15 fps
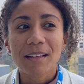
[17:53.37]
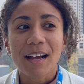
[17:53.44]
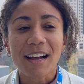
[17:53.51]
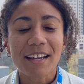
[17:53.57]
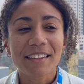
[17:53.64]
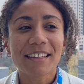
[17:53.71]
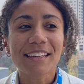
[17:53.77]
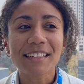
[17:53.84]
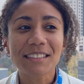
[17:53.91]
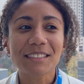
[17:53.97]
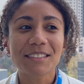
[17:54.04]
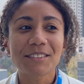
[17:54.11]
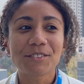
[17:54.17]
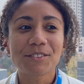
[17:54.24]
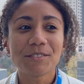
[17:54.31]
I think
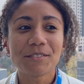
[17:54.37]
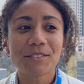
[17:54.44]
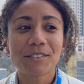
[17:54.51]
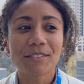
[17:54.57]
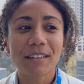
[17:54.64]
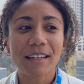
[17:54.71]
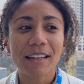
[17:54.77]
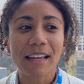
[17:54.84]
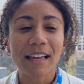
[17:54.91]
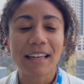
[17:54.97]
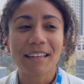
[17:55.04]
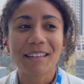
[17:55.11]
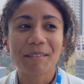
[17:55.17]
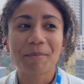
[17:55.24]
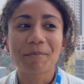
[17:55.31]
as
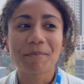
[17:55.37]
a